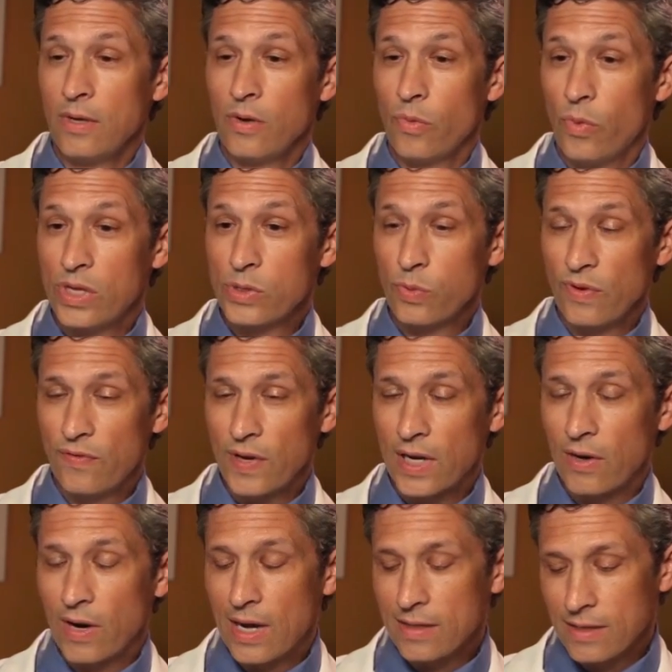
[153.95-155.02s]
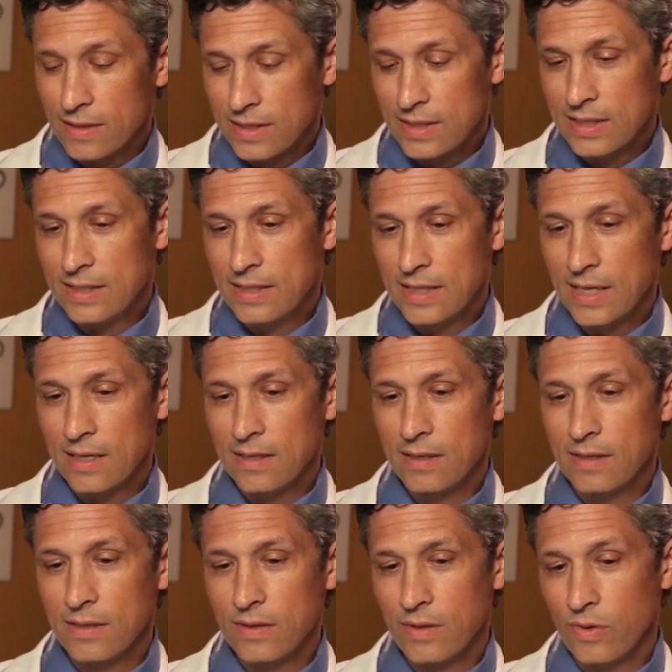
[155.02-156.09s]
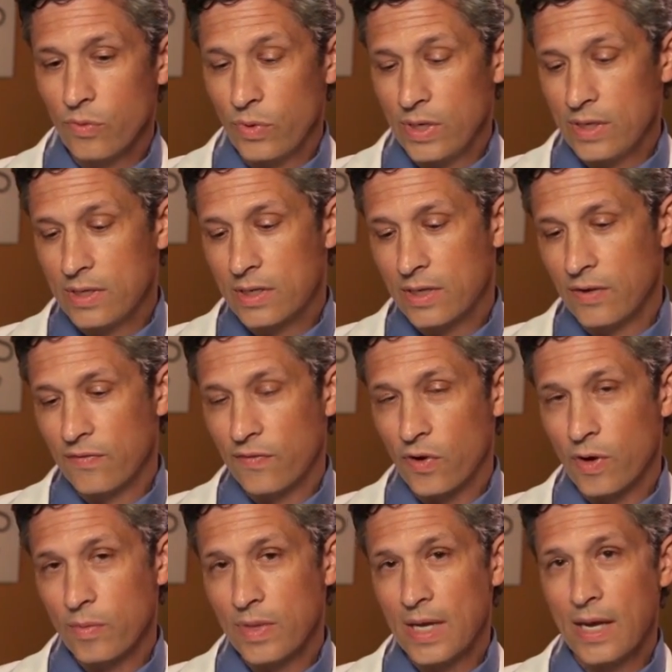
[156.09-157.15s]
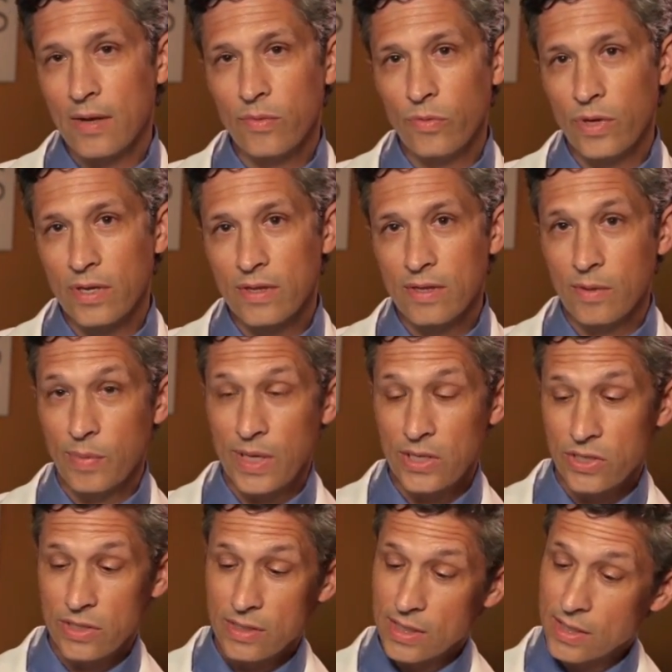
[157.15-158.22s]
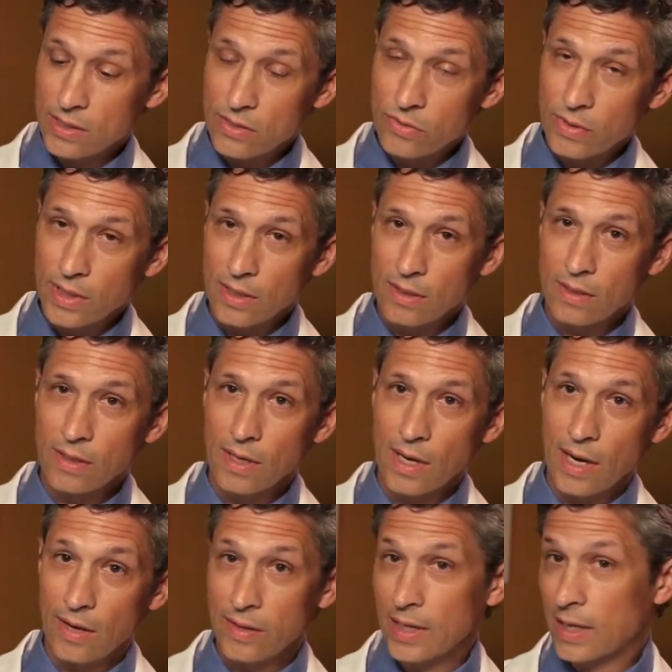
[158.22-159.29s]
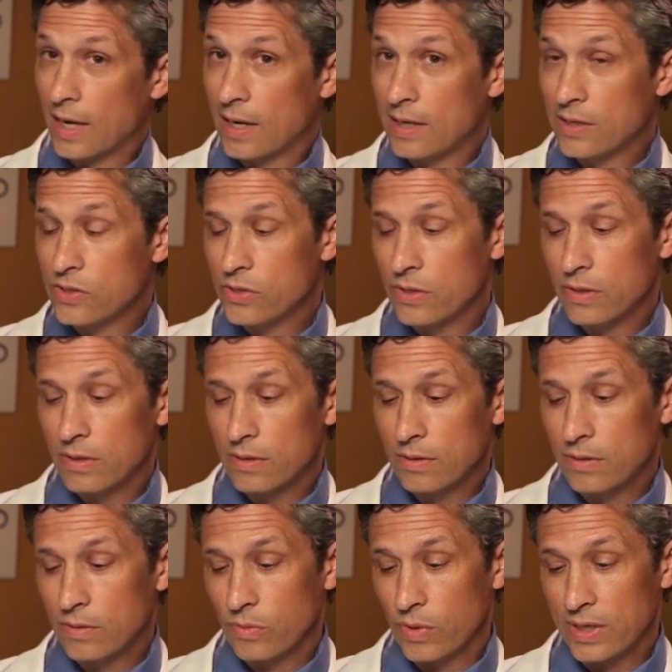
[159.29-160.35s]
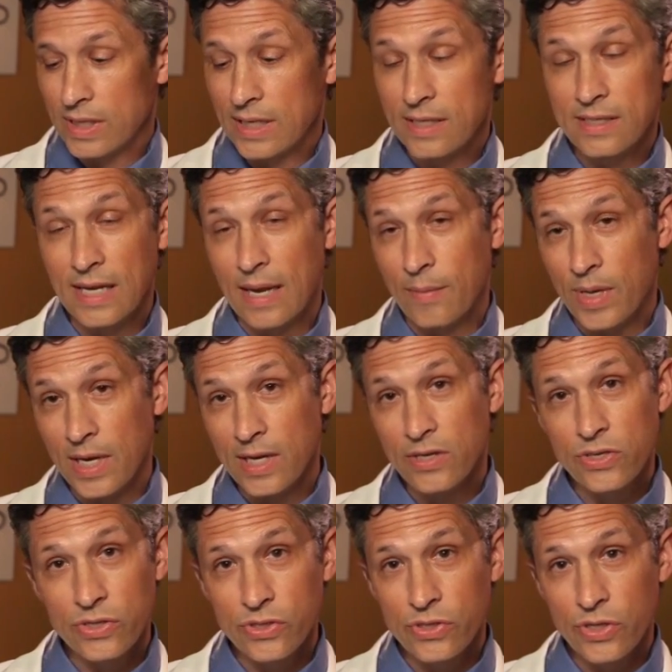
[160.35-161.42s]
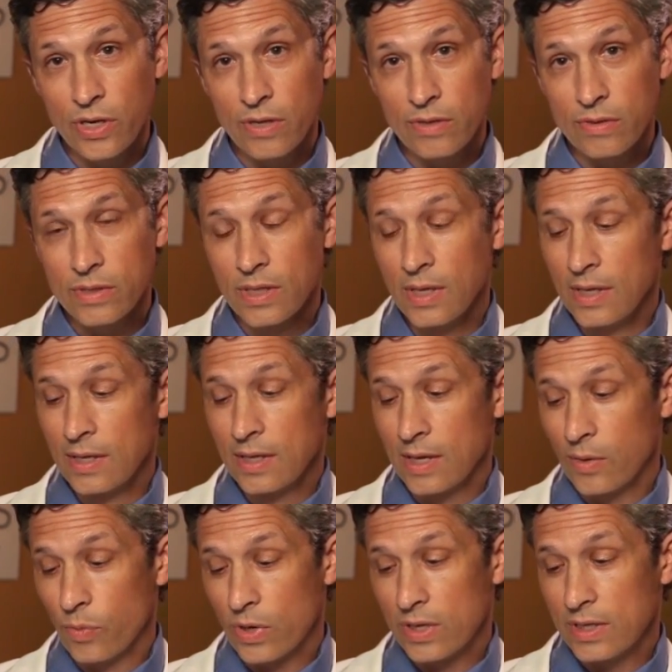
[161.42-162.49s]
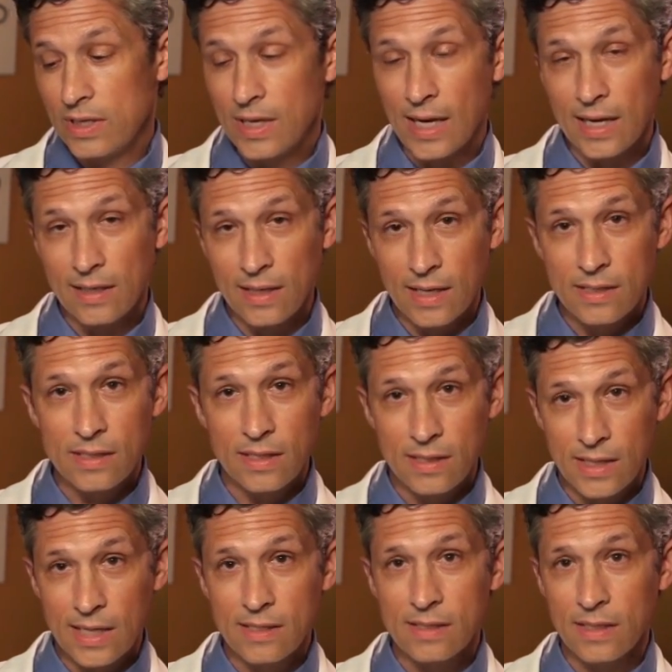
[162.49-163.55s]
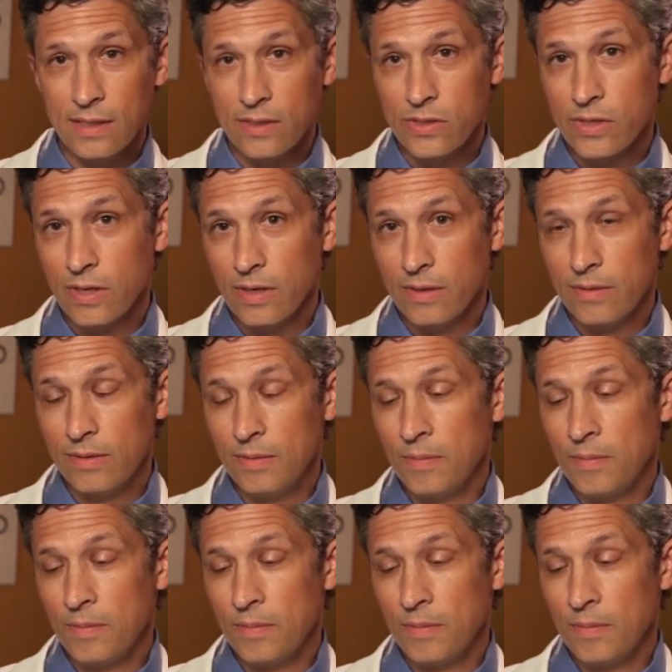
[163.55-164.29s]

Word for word: Once we figure out that this is it, we confirm that with the patient's history, how they got injured, what the examination shows, and what do the diagnostic testing show.